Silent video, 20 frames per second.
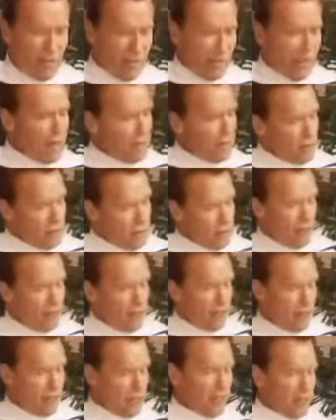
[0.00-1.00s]
But I have to tell
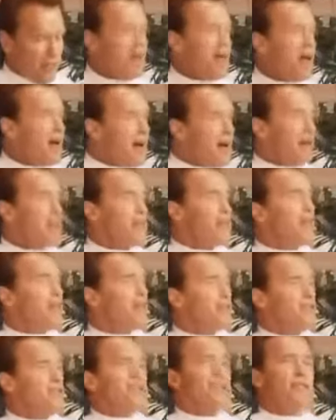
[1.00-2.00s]
you something, I
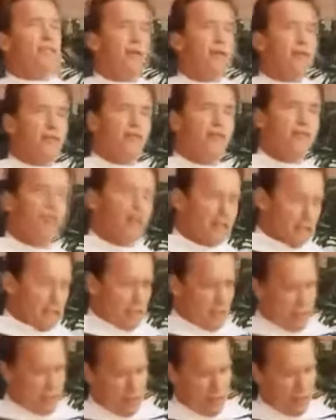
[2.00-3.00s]
think this is a bunch of
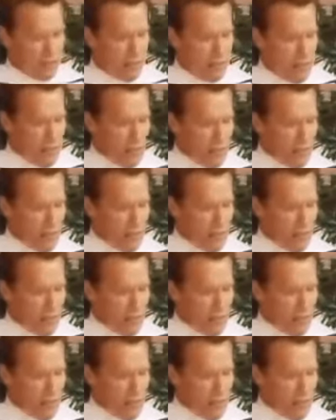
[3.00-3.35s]
nonsense.